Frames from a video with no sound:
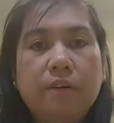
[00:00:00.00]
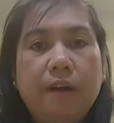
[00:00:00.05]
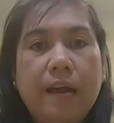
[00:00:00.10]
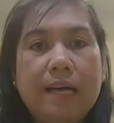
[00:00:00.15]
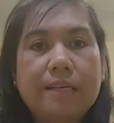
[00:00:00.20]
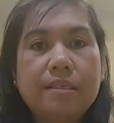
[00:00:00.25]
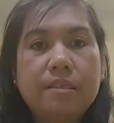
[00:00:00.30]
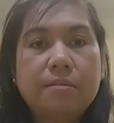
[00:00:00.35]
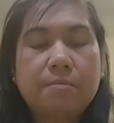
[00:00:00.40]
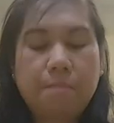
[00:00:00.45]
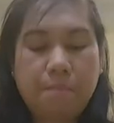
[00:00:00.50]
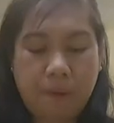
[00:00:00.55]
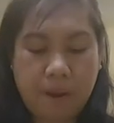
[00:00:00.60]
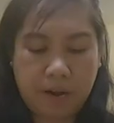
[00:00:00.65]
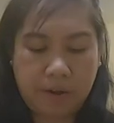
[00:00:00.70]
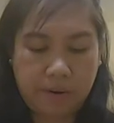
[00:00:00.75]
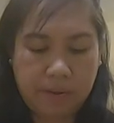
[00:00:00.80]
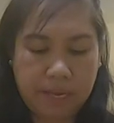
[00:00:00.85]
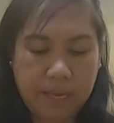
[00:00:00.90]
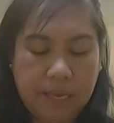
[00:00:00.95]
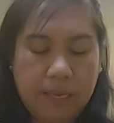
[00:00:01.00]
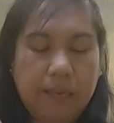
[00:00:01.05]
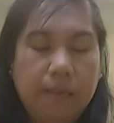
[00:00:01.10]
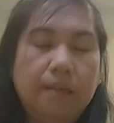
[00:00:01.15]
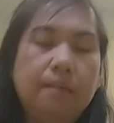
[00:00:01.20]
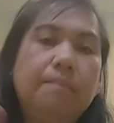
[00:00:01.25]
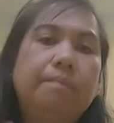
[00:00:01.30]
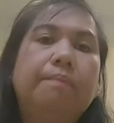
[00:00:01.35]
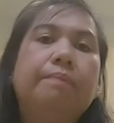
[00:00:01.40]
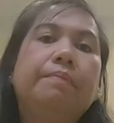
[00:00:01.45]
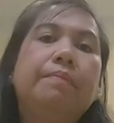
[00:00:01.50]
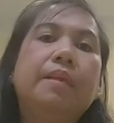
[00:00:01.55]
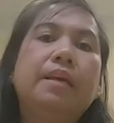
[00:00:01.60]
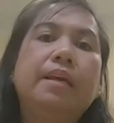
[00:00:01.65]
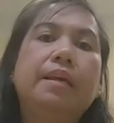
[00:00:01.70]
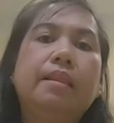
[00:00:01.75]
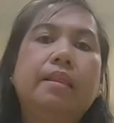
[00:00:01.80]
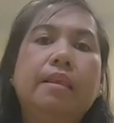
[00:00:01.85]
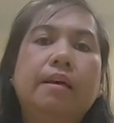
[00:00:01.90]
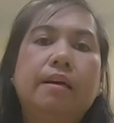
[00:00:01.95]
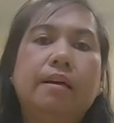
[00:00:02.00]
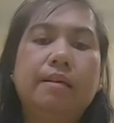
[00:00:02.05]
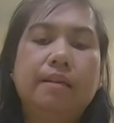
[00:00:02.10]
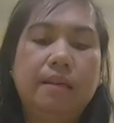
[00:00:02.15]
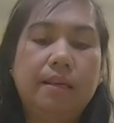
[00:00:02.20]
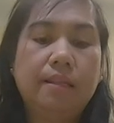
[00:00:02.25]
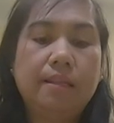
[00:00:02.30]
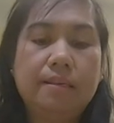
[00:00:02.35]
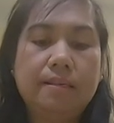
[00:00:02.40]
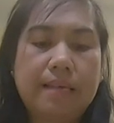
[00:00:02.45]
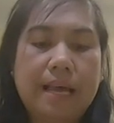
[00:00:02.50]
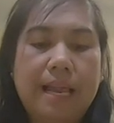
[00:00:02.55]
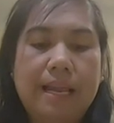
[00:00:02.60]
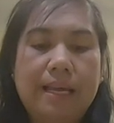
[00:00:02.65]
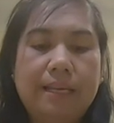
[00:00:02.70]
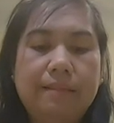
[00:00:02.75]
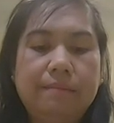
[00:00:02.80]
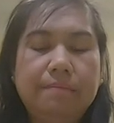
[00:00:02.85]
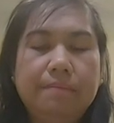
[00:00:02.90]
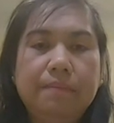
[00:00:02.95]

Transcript: raspberry in the salad.